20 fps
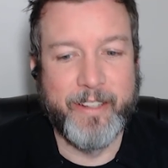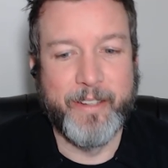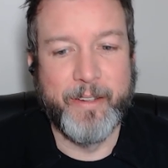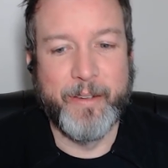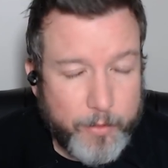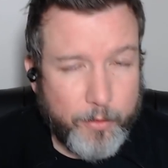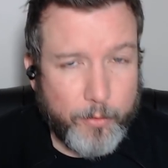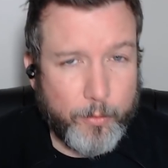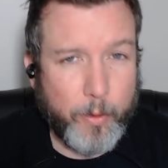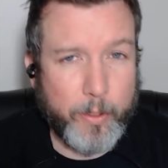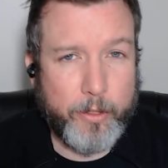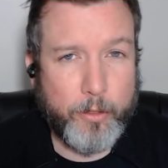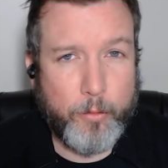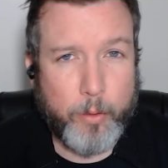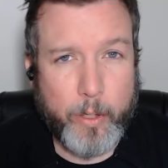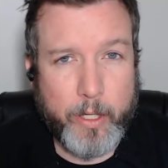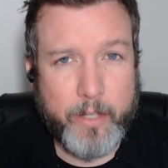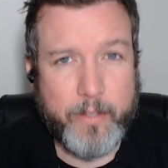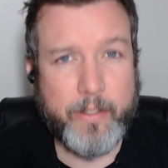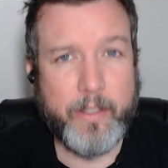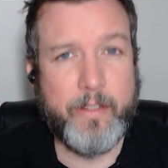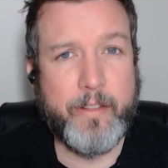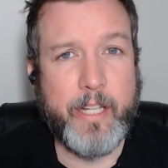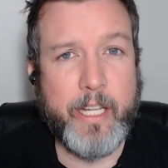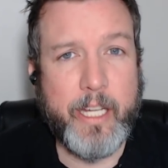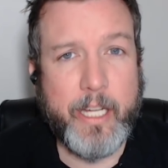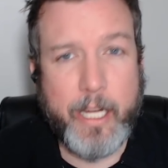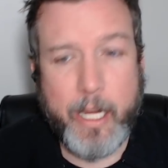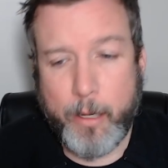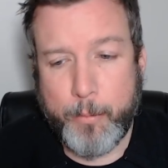This is what the
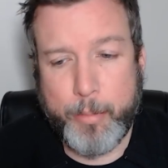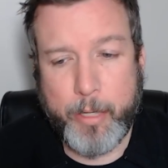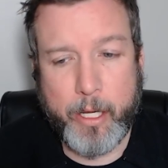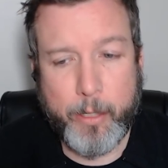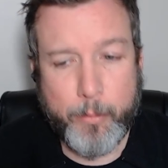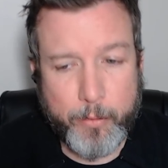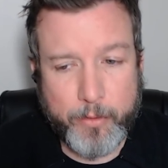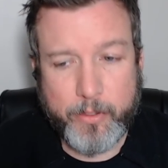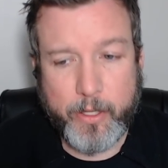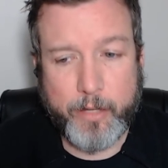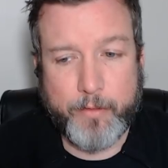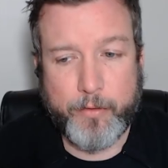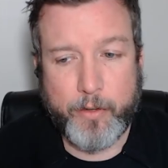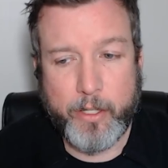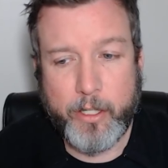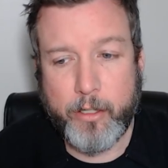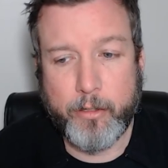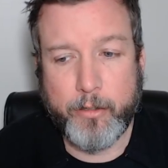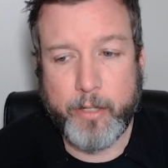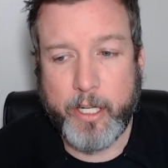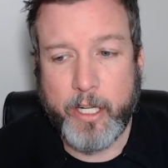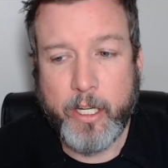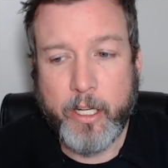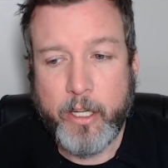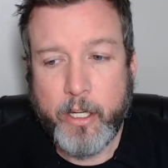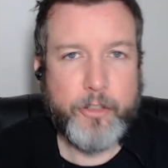2016 campaign was like for Hillary.